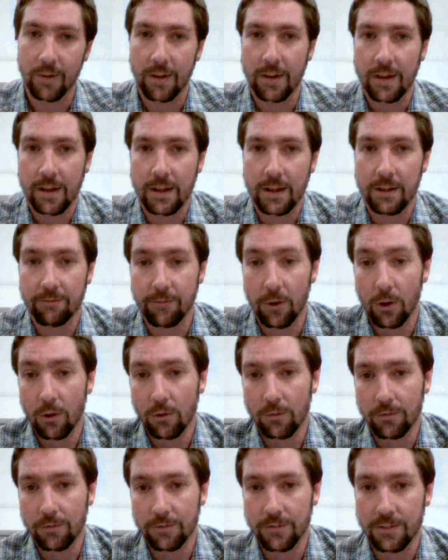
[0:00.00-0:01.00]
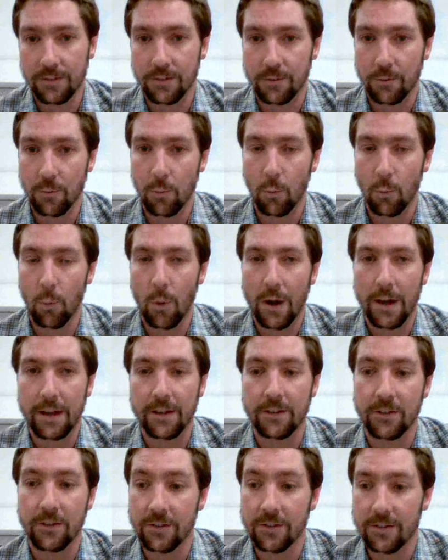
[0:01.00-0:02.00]
involved
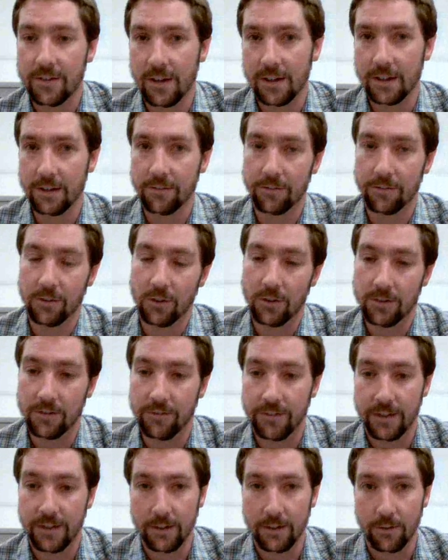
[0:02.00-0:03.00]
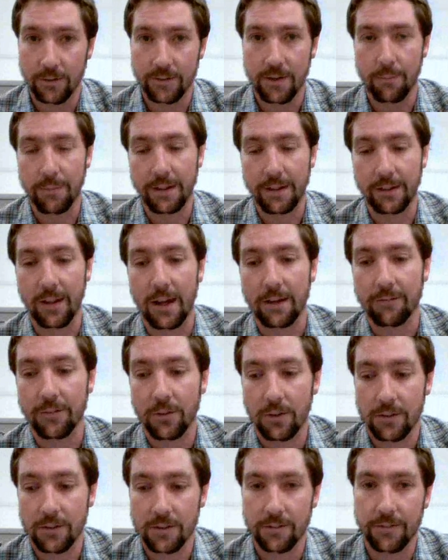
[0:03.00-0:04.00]
when you study philosophy or something like
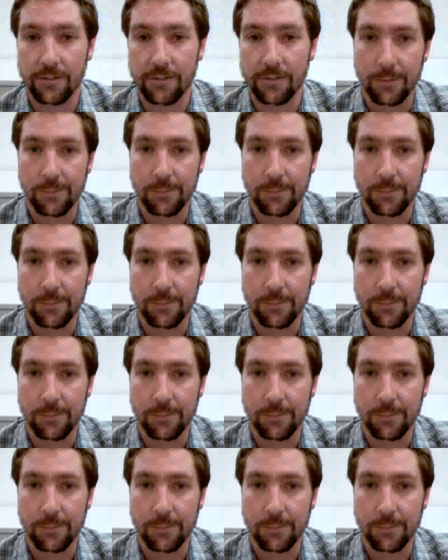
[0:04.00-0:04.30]
philosophy.